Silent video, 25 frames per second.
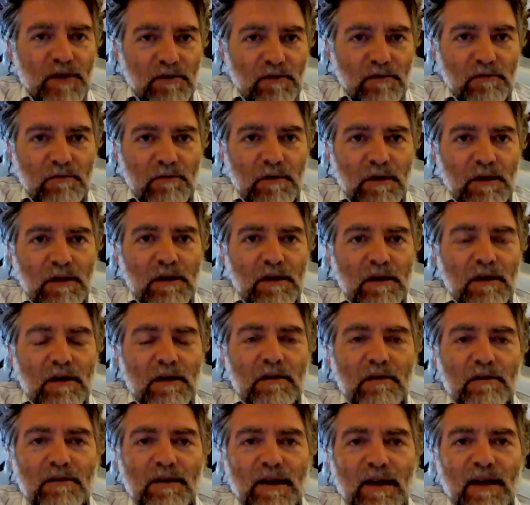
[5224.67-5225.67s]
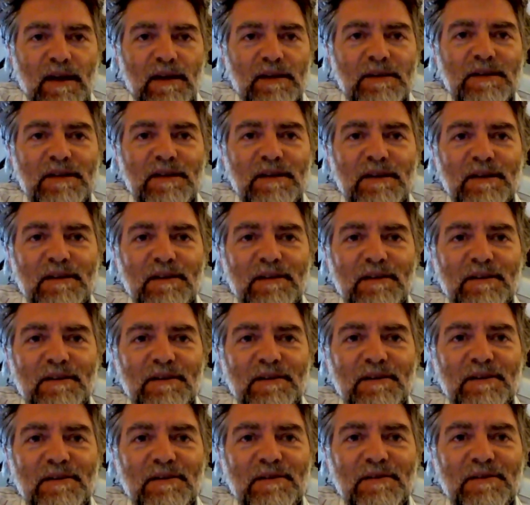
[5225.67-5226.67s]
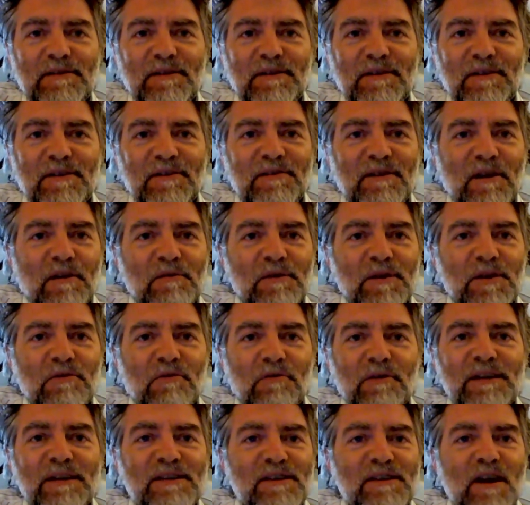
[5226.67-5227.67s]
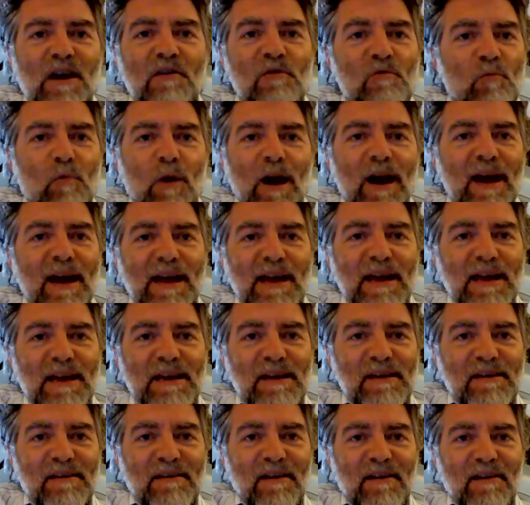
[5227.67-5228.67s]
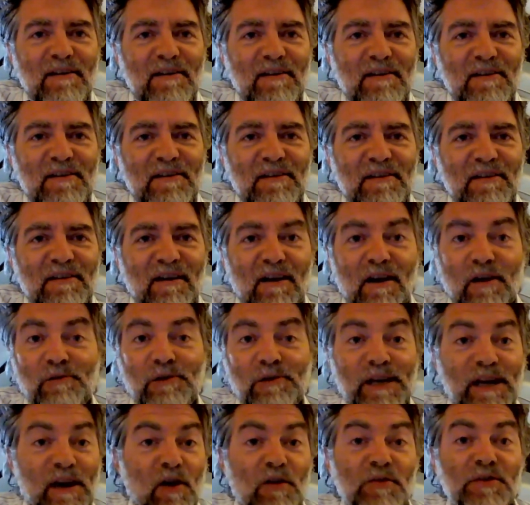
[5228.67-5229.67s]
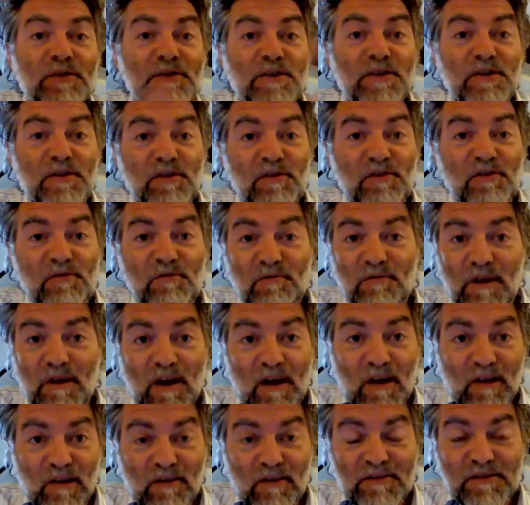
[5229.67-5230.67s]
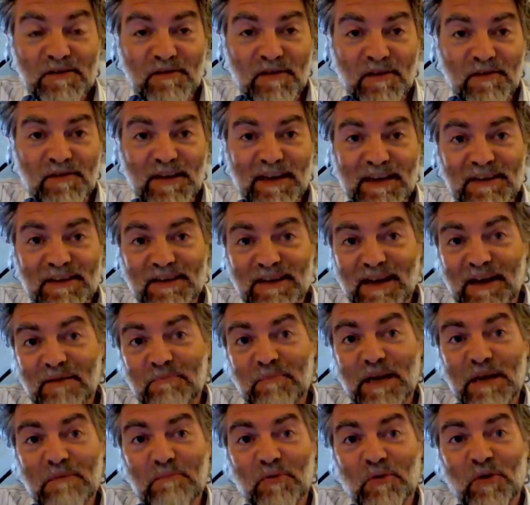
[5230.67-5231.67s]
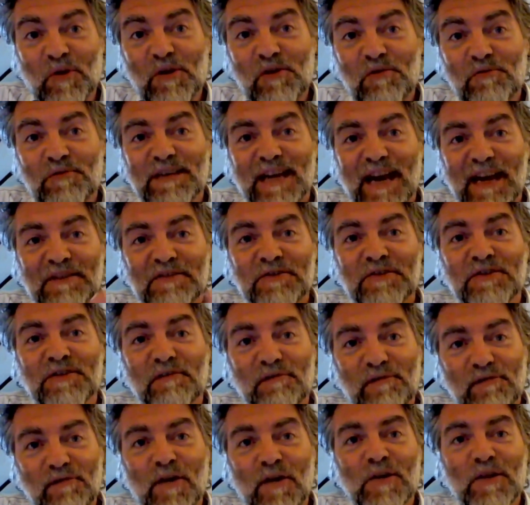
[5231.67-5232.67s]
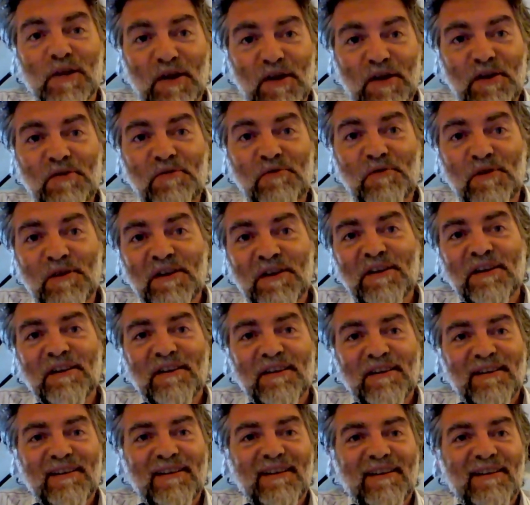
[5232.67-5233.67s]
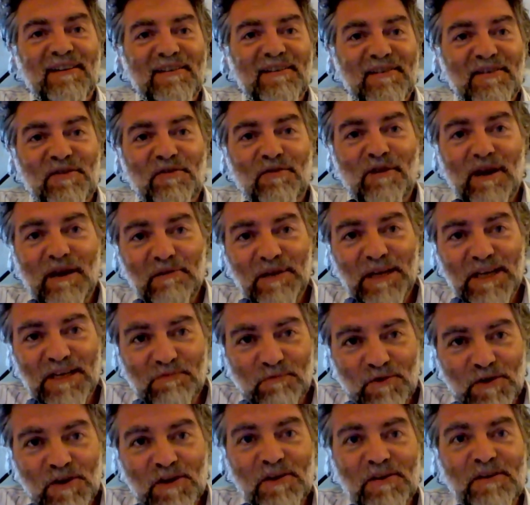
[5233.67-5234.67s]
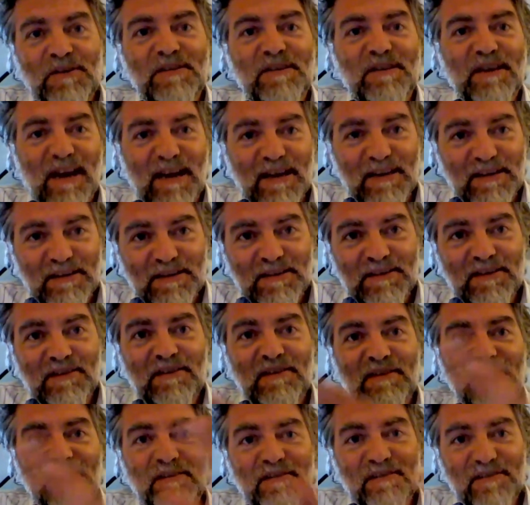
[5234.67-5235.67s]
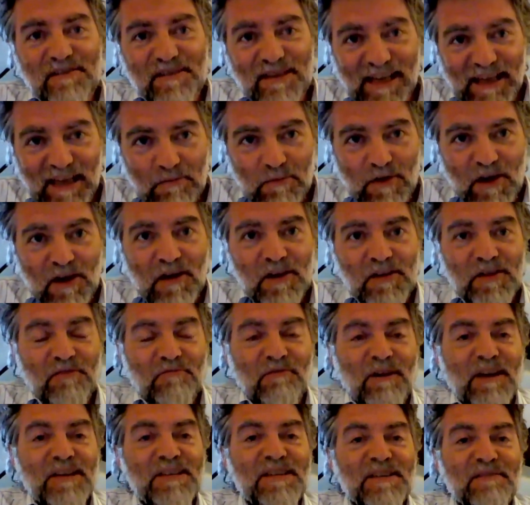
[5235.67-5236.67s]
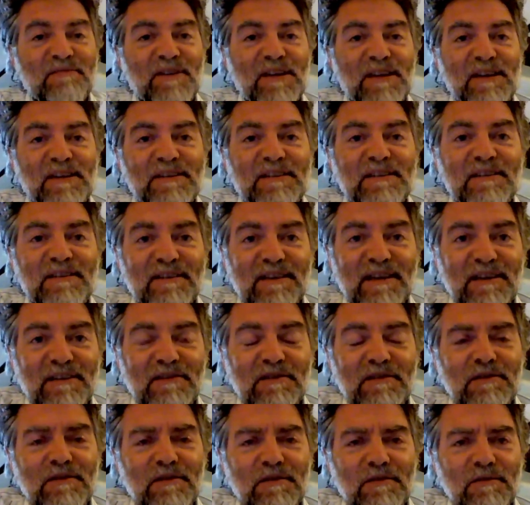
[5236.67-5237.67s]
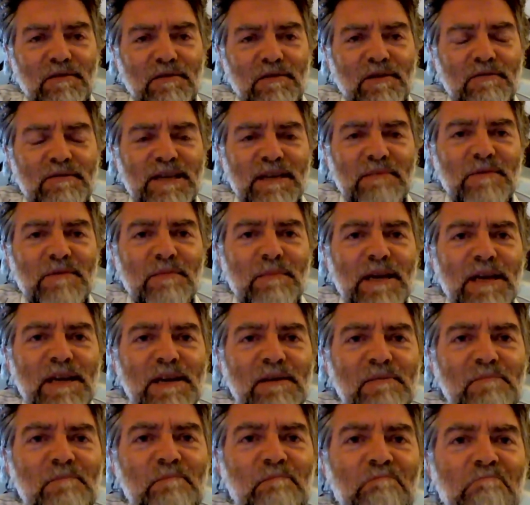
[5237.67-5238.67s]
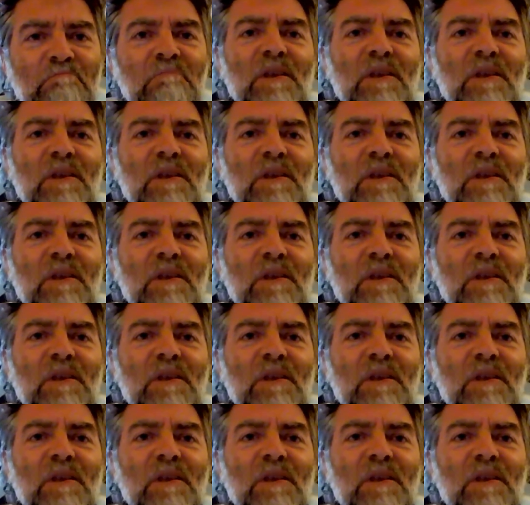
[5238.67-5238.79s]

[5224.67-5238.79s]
you that you're in no way holding on to a lot of the things that people who tend to follow Crowley's works and Thelema and the rest of it, you seem to be